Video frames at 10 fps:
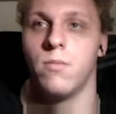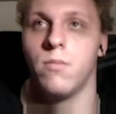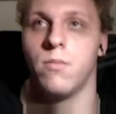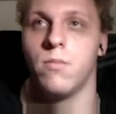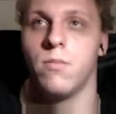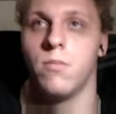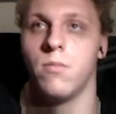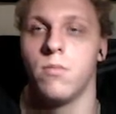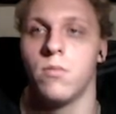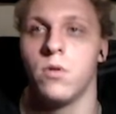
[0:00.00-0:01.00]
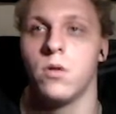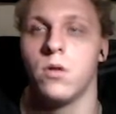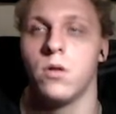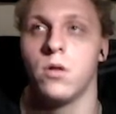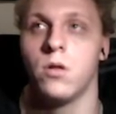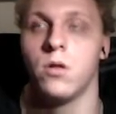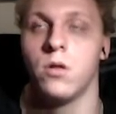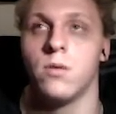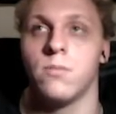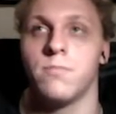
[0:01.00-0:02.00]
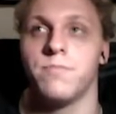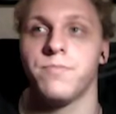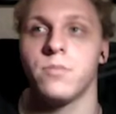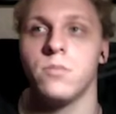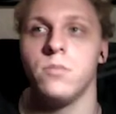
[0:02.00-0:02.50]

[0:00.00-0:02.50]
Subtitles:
No one is speaking in this clip.